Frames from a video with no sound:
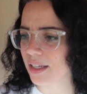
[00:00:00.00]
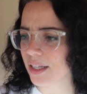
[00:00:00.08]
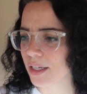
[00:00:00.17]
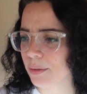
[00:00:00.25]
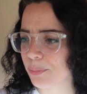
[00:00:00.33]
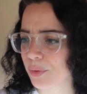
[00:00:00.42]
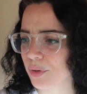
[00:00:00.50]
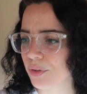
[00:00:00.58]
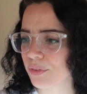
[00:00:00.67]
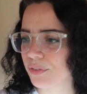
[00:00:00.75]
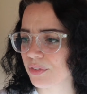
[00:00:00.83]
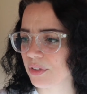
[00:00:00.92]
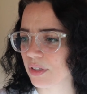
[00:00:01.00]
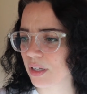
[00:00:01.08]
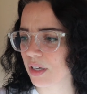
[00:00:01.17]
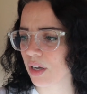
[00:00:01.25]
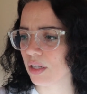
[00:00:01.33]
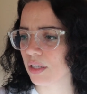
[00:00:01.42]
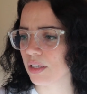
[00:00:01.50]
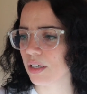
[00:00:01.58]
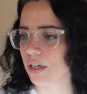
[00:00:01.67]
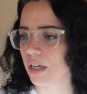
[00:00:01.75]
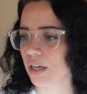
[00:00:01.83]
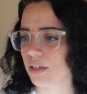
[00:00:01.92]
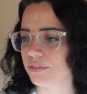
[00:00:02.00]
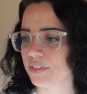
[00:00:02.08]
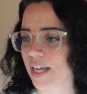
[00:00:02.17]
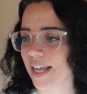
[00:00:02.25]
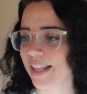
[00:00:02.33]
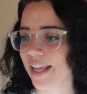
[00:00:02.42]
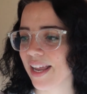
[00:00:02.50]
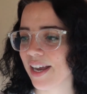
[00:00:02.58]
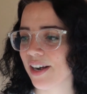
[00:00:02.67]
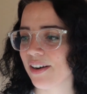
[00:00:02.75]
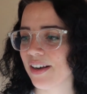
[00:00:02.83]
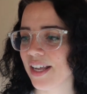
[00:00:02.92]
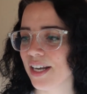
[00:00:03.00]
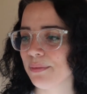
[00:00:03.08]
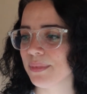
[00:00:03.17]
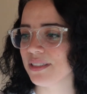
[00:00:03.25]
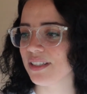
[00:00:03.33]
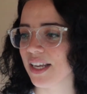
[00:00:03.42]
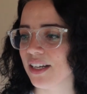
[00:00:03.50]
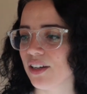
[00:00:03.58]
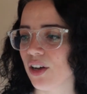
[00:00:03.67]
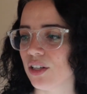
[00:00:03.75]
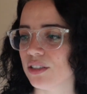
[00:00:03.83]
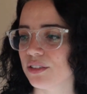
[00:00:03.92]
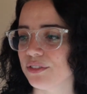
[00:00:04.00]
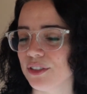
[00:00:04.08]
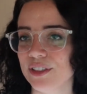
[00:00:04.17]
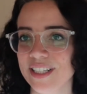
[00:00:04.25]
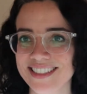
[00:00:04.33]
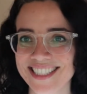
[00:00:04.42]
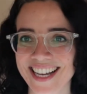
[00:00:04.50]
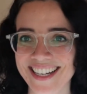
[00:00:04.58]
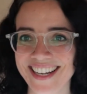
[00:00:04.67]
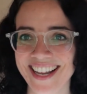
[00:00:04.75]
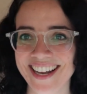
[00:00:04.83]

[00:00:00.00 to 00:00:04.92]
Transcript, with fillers: improve the color of dyed hair and maintain colorful and shiny